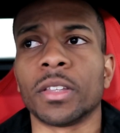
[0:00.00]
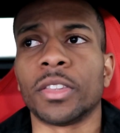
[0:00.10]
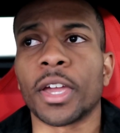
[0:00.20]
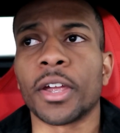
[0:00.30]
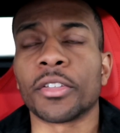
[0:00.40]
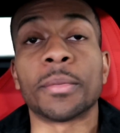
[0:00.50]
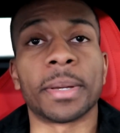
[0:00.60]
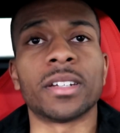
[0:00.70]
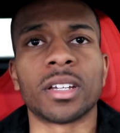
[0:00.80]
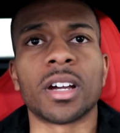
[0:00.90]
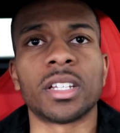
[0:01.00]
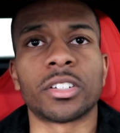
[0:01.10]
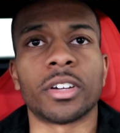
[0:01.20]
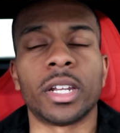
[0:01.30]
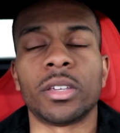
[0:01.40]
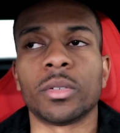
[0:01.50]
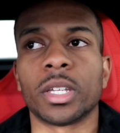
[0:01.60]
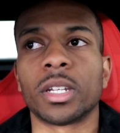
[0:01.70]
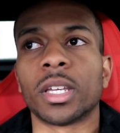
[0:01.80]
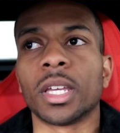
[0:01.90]
they're the Pentagon's credit
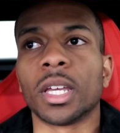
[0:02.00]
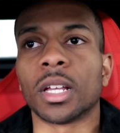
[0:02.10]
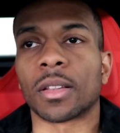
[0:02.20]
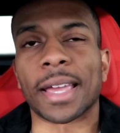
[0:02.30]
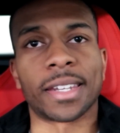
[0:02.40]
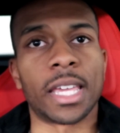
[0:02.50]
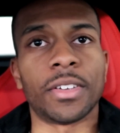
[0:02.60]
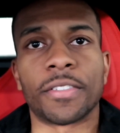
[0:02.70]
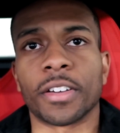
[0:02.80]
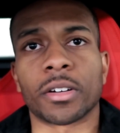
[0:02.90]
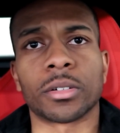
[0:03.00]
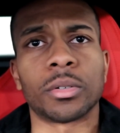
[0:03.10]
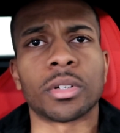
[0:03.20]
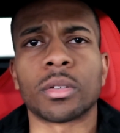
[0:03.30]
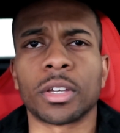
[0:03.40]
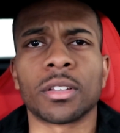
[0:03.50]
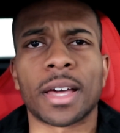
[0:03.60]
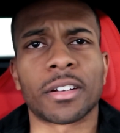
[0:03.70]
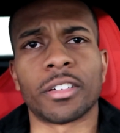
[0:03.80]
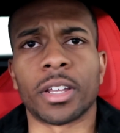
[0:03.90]
union, like Navy Federal. You know, there are a
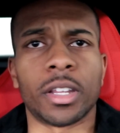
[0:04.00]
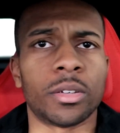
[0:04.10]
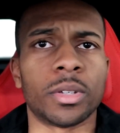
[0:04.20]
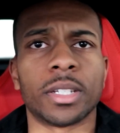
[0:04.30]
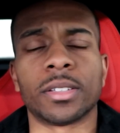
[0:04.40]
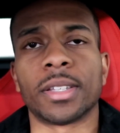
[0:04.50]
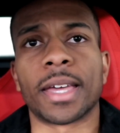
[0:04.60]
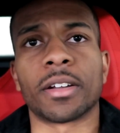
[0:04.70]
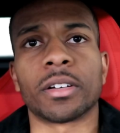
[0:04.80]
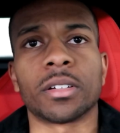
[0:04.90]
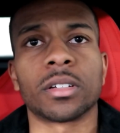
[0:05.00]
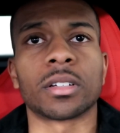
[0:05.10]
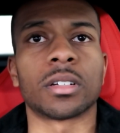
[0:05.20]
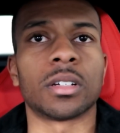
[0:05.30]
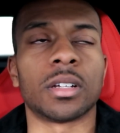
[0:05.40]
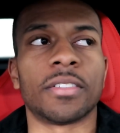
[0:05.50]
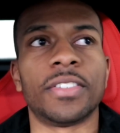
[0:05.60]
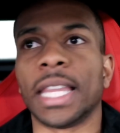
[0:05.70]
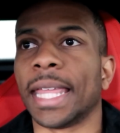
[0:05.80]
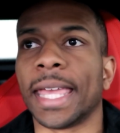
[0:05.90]
lot of credit unions that are
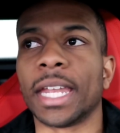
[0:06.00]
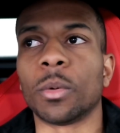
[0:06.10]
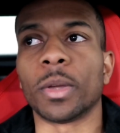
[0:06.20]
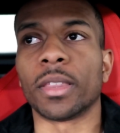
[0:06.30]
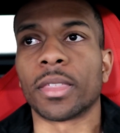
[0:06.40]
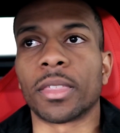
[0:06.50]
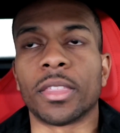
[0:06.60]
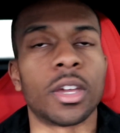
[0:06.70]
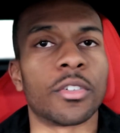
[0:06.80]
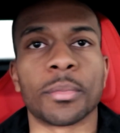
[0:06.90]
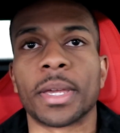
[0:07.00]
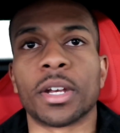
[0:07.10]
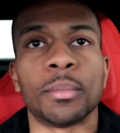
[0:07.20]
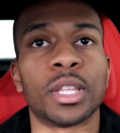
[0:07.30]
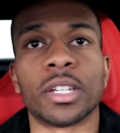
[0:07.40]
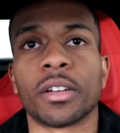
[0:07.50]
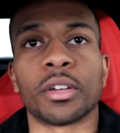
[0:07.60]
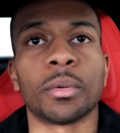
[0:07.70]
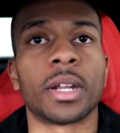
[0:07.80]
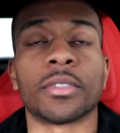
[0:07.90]
affiliated with the government or
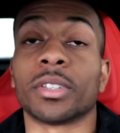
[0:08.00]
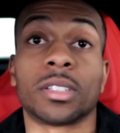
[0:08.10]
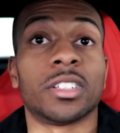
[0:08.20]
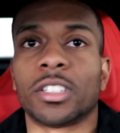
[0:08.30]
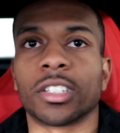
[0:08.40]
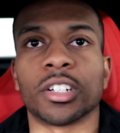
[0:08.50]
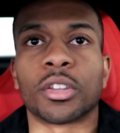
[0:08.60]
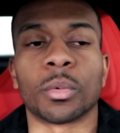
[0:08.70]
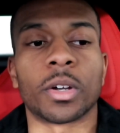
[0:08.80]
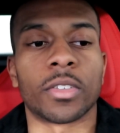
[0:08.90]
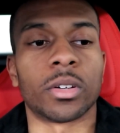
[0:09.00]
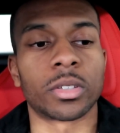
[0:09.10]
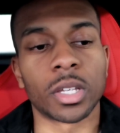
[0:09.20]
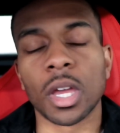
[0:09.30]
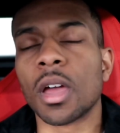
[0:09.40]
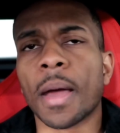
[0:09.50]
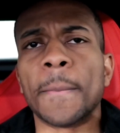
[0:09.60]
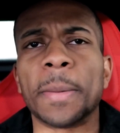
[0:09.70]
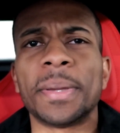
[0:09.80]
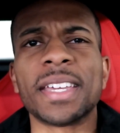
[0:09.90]
military or whatever. This is just another one of those.
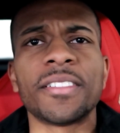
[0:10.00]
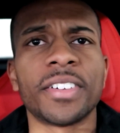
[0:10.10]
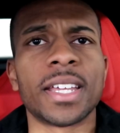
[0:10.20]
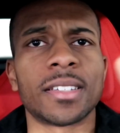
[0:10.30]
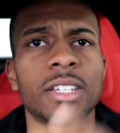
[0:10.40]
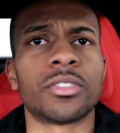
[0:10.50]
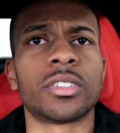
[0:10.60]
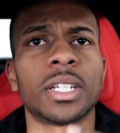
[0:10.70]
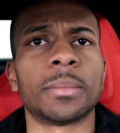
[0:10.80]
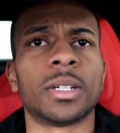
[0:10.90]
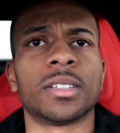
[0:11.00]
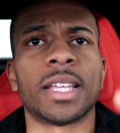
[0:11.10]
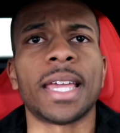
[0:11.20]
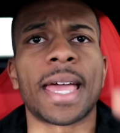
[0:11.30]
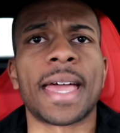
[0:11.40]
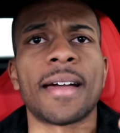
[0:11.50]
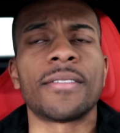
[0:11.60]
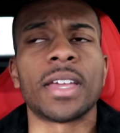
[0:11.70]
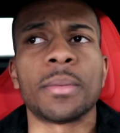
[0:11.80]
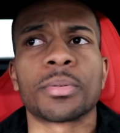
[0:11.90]
But PinFed is interesting because they
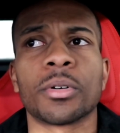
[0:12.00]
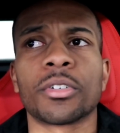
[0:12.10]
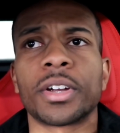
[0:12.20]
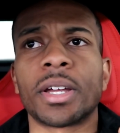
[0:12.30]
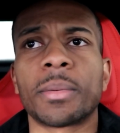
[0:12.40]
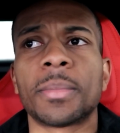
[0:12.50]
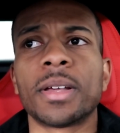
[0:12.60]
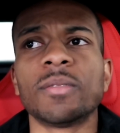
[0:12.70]
have a program